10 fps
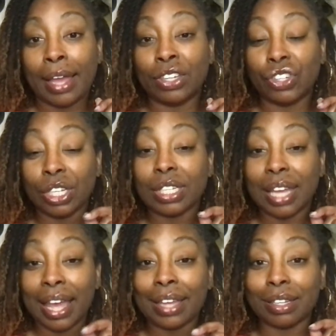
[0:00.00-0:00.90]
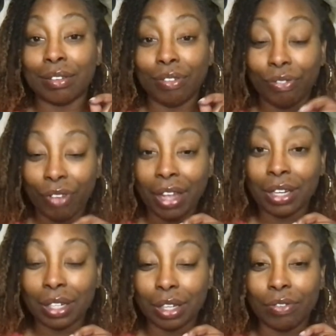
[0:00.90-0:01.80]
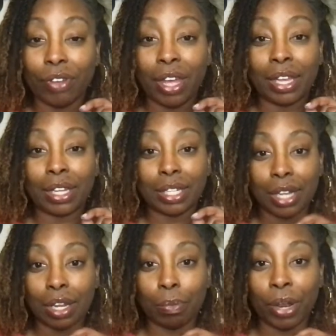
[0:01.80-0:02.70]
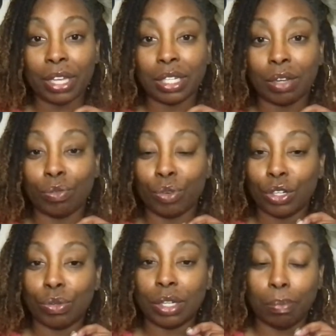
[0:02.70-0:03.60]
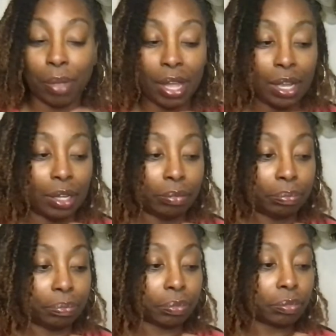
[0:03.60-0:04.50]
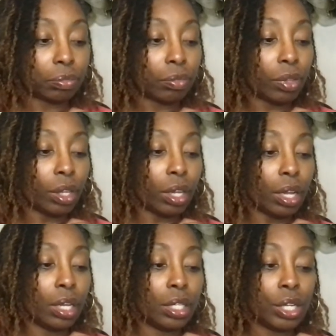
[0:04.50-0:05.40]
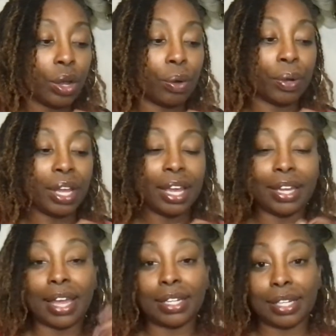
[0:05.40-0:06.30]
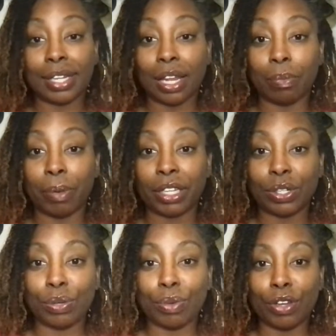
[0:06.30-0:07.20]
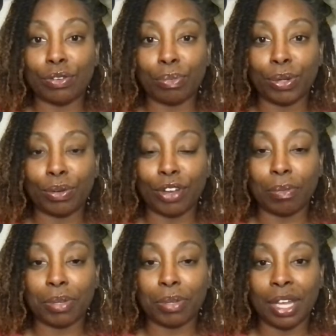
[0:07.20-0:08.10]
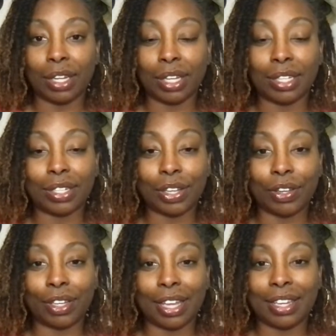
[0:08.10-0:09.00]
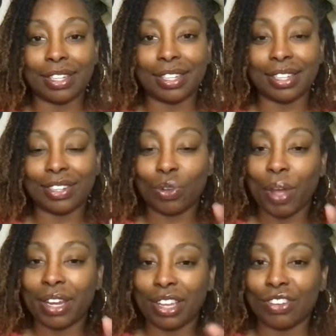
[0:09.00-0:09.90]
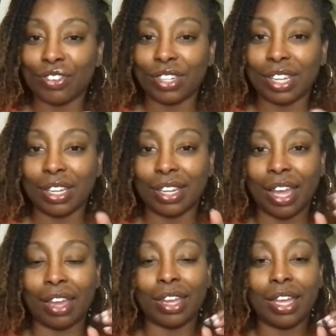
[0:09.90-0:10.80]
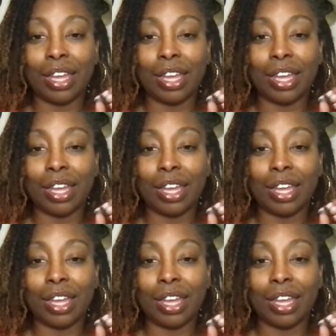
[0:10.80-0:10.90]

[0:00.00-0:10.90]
just as effective as Celebrex in reducing pain. So, and that's the Celebrex 200 milligrams daily. So it's quite interesting that